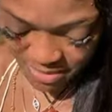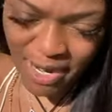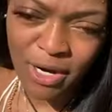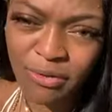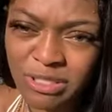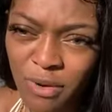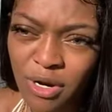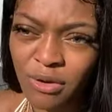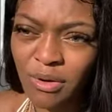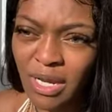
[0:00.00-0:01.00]
I know it's
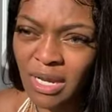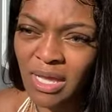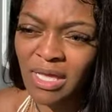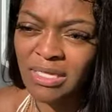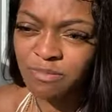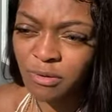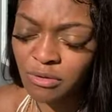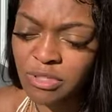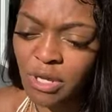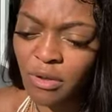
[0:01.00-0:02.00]
Mercury, it's
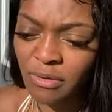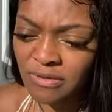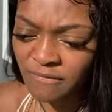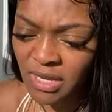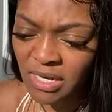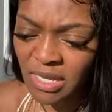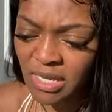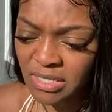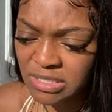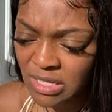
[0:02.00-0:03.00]
Pluto, it's Venus,